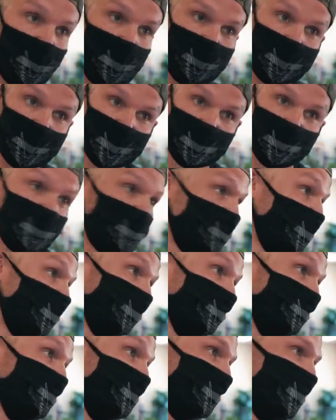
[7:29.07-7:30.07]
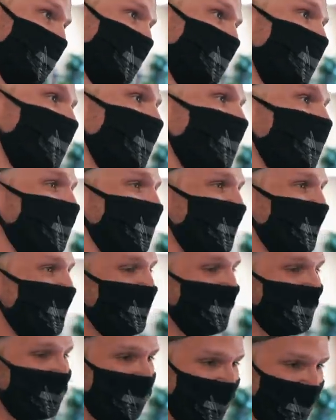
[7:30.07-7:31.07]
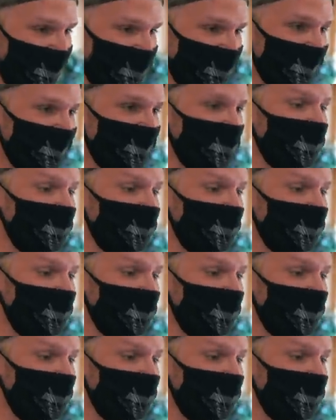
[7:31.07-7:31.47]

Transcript: I might as well just not do it, right?